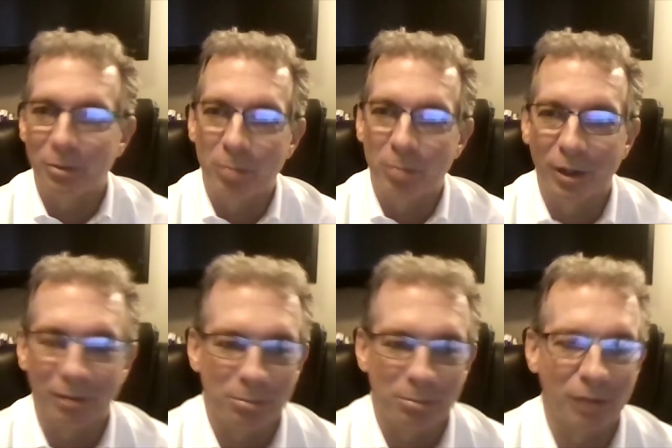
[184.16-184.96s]
We put in a
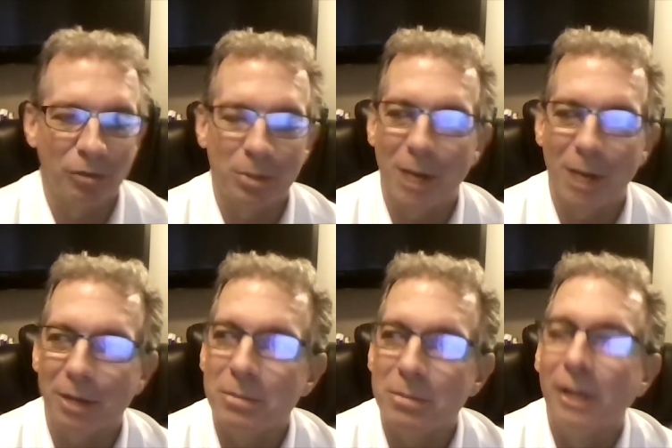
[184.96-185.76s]
bit of a V
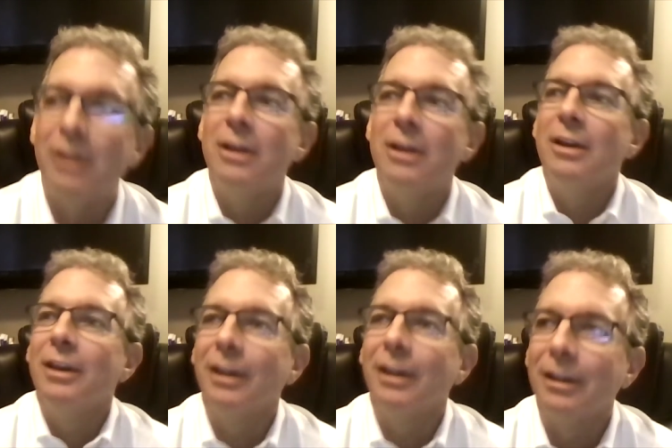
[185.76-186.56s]
bottom,
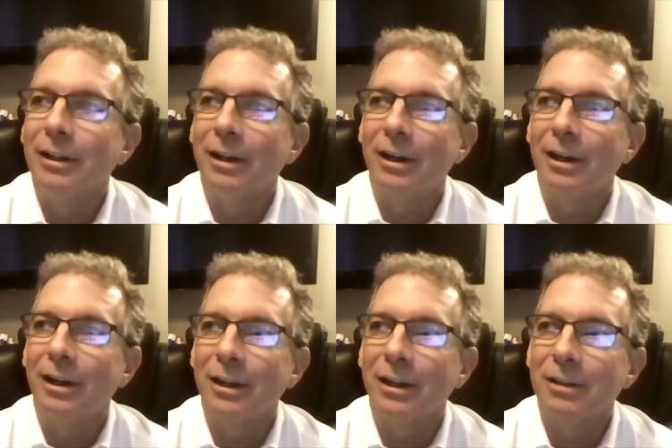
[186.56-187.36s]
and
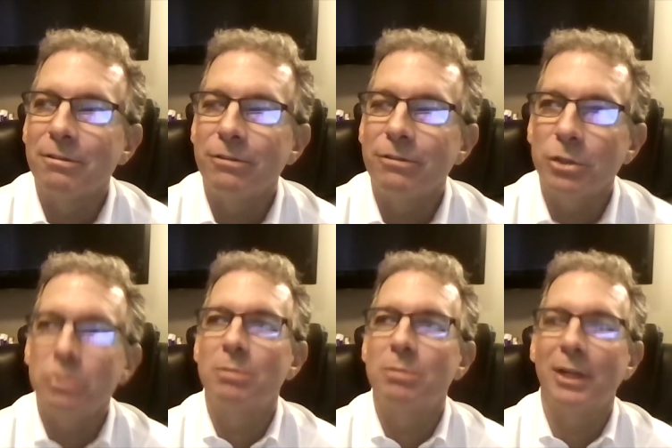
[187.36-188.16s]
I
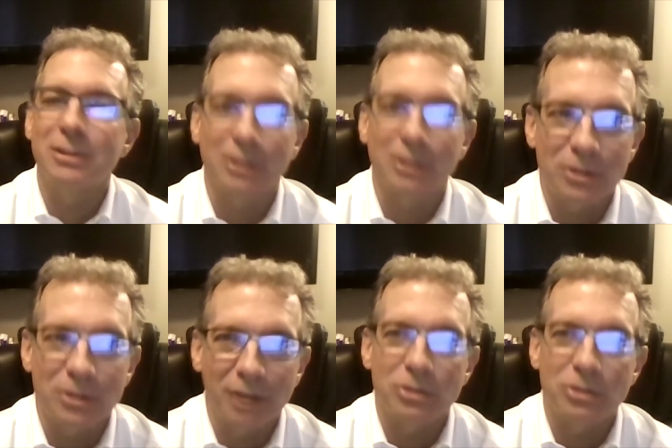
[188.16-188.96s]
confused my
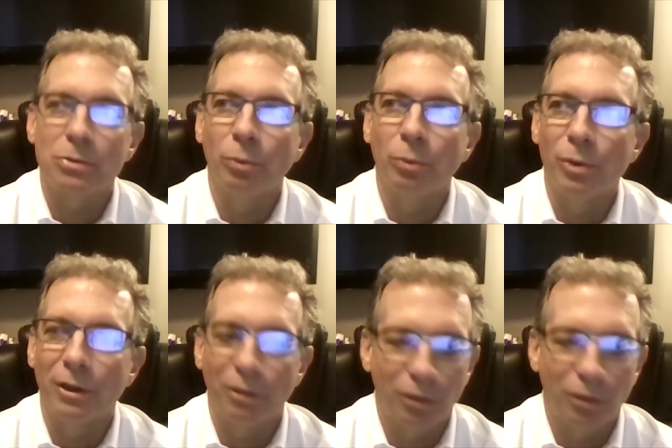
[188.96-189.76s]
success
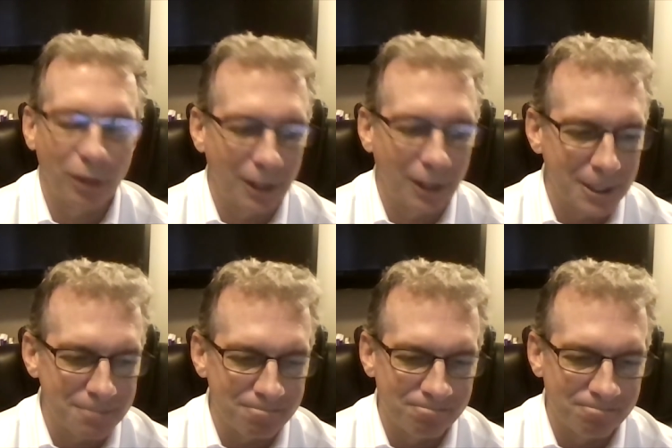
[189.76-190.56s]
with
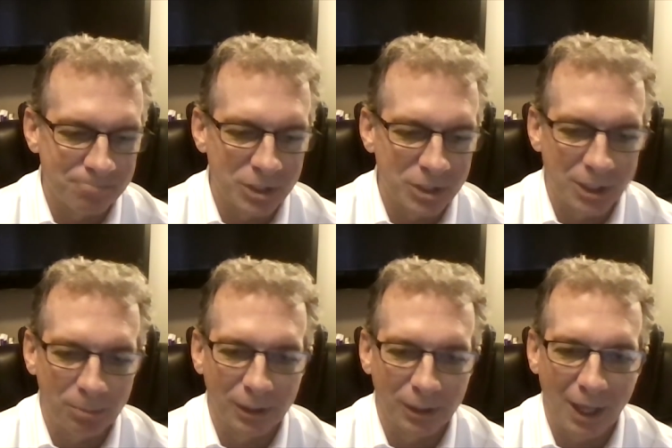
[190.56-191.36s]

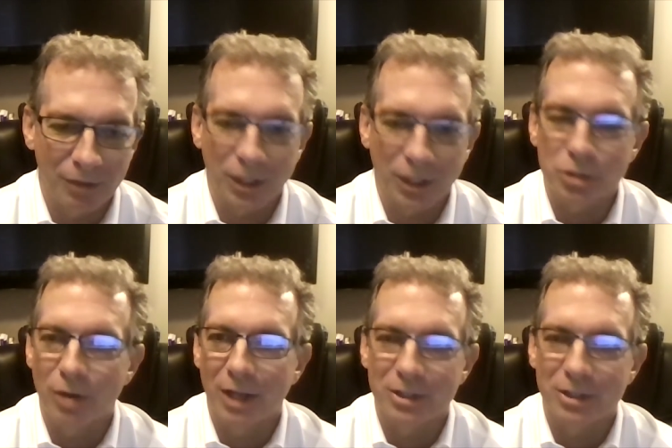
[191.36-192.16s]
simply having a
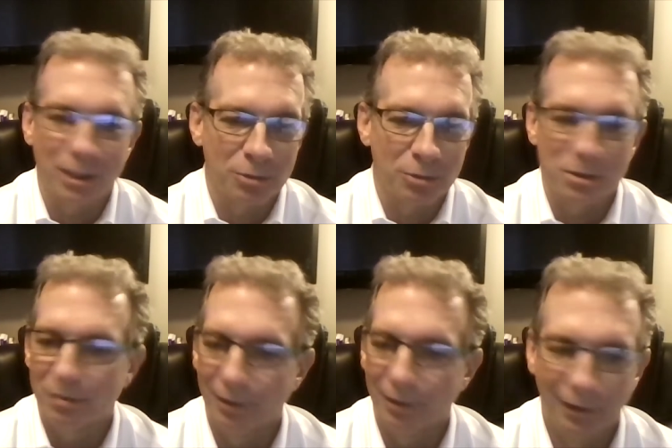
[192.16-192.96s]
strategy that was
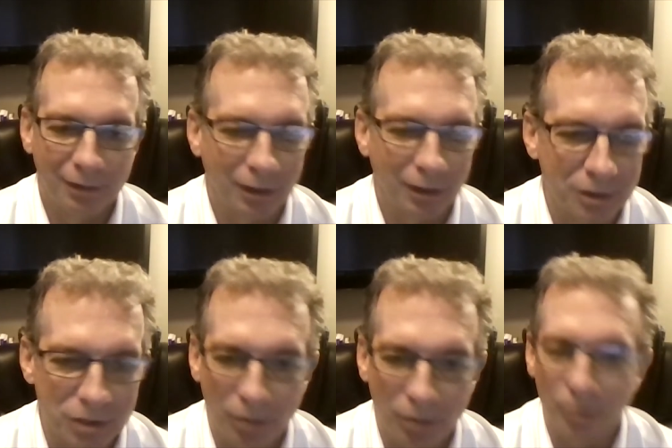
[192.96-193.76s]
a
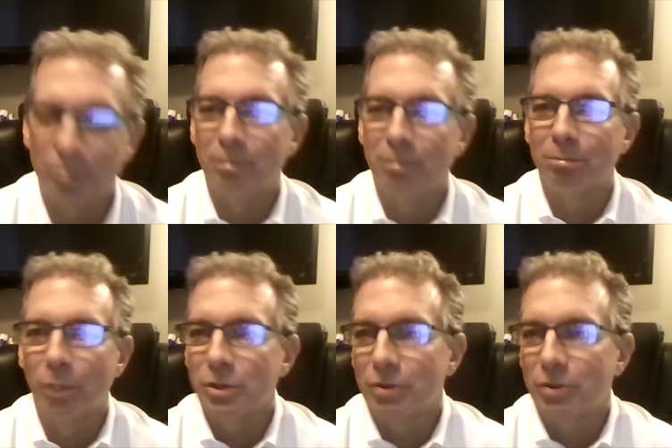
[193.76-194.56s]
conservative
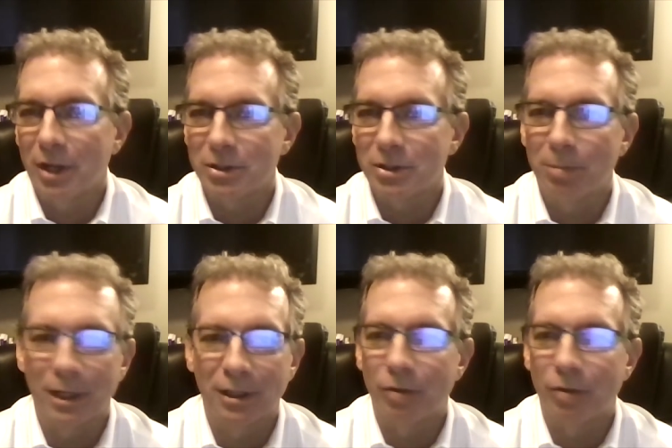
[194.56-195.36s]
bullish strategy,
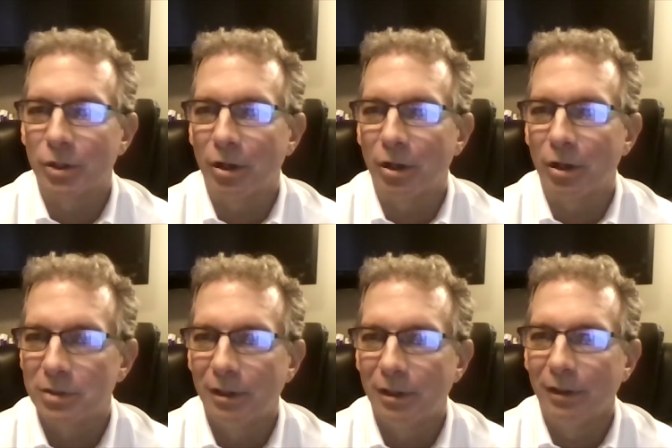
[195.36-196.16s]
buying covered calls
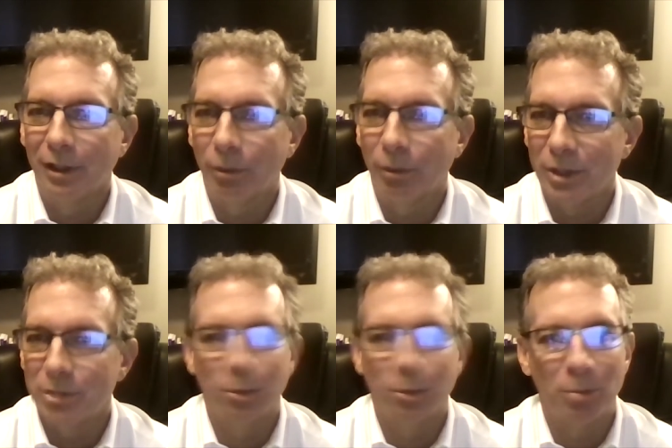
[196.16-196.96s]
in a
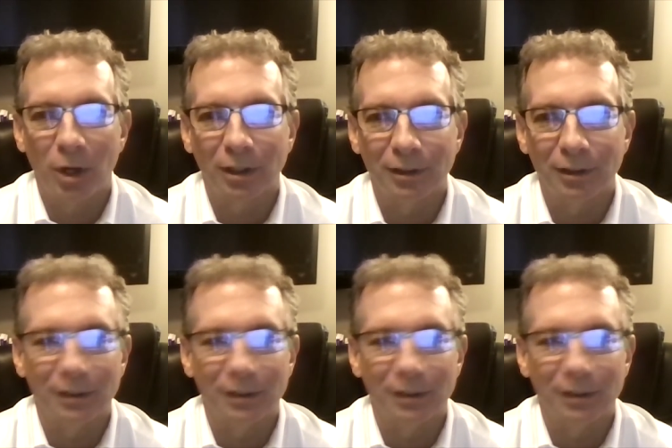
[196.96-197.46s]
raging bull market.